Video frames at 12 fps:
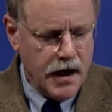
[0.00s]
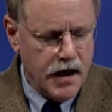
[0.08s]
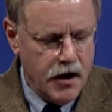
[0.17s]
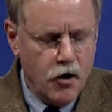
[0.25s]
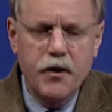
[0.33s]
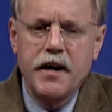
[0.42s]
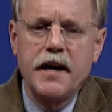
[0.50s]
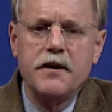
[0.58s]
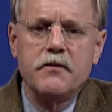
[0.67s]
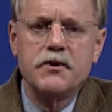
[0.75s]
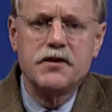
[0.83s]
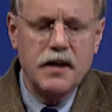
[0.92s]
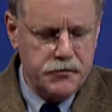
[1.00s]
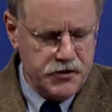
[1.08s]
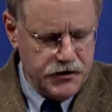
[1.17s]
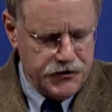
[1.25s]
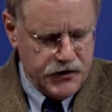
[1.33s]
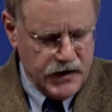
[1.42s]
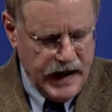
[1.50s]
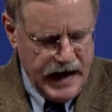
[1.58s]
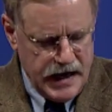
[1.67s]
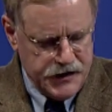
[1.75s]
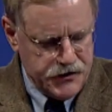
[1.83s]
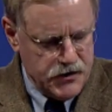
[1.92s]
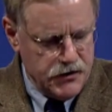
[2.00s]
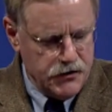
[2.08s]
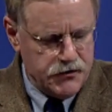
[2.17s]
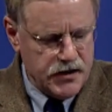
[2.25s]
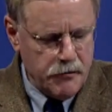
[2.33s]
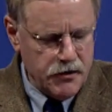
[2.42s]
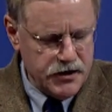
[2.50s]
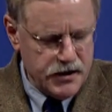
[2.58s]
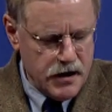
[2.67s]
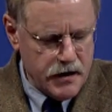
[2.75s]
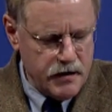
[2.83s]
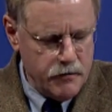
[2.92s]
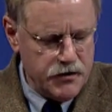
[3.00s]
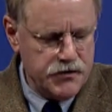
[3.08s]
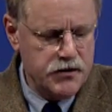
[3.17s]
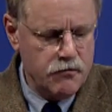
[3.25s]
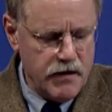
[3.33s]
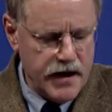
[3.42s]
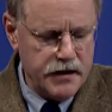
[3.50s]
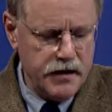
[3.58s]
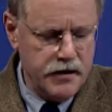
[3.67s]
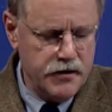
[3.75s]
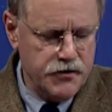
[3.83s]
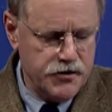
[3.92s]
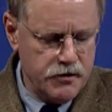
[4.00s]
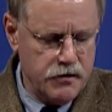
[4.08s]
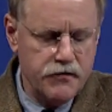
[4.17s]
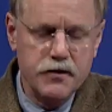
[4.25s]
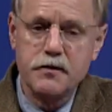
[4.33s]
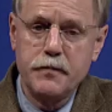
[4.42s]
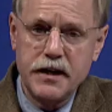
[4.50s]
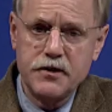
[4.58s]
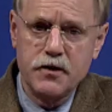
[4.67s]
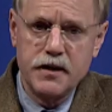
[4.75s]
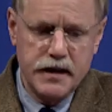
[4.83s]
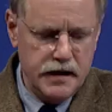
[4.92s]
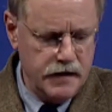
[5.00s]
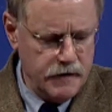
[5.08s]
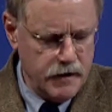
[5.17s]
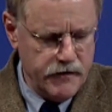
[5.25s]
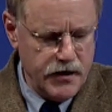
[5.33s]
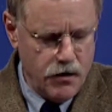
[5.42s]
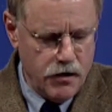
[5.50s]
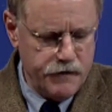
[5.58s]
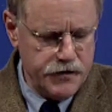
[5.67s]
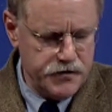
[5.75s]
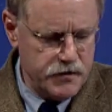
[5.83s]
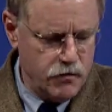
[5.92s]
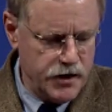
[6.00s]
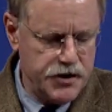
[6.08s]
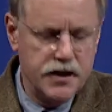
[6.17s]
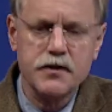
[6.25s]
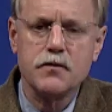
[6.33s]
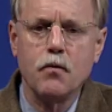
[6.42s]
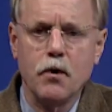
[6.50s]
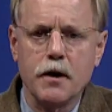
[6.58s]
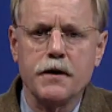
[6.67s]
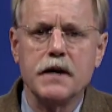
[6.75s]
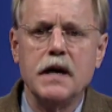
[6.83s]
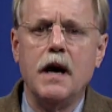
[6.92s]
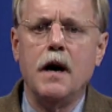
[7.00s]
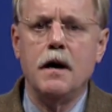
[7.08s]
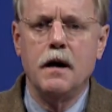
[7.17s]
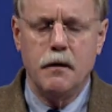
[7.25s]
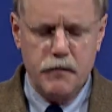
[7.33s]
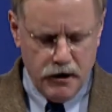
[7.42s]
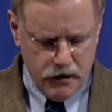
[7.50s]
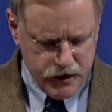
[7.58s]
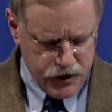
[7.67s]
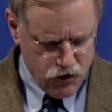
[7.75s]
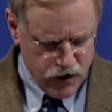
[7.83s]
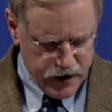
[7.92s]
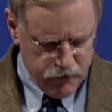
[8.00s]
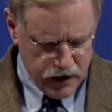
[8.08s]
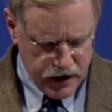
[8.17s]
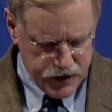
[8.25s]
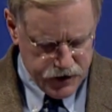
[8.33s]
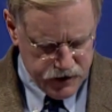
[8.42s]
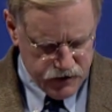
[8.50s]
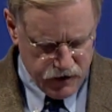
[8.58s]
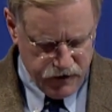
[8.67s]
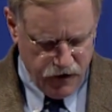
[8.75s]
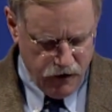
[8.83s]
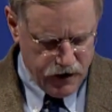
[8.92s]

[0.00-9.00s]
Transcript: Okay, to the substance at last. Some of the documents directly concern the specialty of the office in which Hiss worked, American trade relations with foreign